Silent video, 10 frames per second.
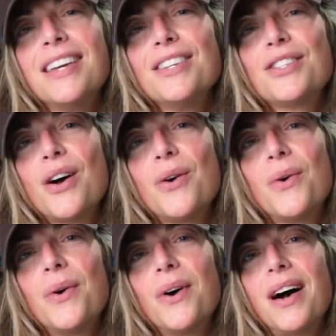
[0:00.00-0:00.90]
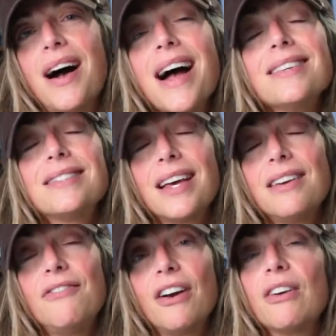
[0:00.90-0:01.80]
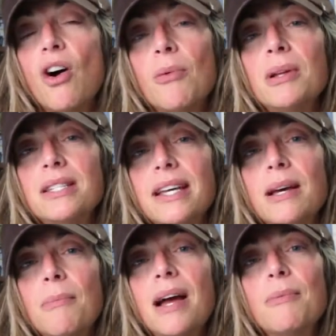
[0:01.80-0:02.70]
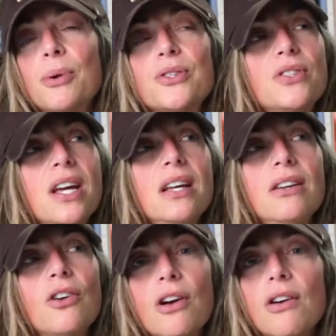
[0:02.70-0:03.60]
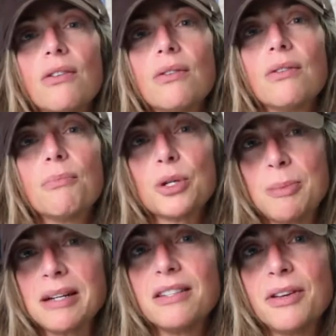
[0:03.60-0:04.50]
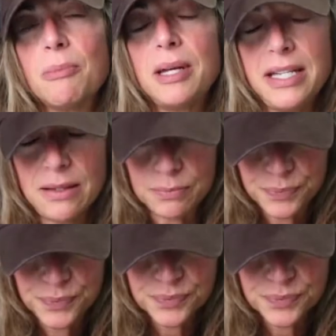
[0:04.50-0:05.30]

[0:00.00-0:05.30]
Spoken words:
So I said very calmly to him, I appreciate your perspective and opinion,